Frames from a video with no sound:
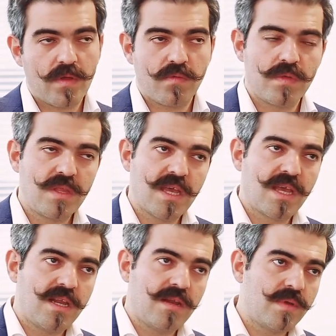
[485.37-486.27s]
once we dig
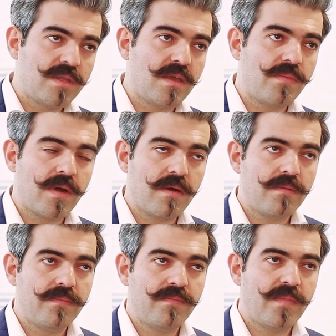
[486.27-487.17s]
a little bit deeper